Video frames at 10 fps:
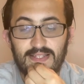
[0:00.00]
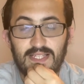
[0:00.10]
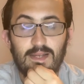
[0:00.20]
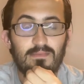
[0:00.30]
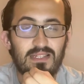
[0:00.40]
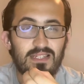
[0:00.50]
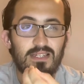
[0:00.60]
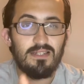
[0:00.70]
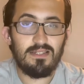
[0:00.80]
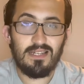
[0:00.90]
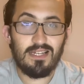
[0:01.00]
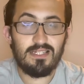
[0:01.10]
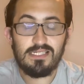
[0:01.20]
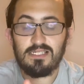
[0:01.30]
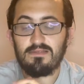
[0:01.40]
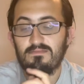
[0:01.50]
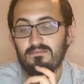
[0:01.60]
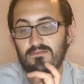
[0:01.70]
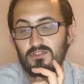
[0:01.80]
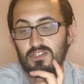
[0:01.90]
Then Monday, like I said,
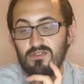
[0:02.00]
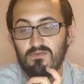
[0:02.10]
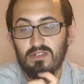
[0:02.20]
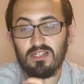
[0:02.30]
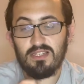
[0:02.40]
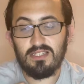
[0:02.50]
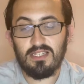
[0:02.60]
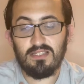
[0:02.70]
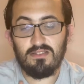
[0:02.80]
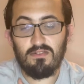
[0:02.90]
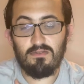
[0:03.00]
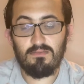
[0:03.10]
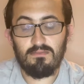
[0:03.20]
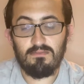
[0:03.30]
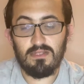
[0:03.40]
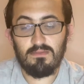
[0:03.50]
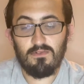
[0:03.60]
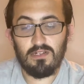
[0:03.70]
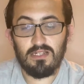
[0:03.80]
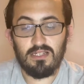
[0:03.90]
just work and home in the
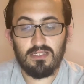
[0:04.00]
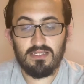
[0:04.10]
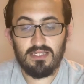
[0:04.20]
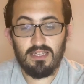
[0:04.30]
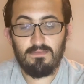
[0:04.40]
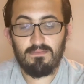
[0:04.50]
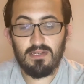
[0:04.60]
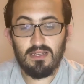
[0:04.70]
morning and sleep.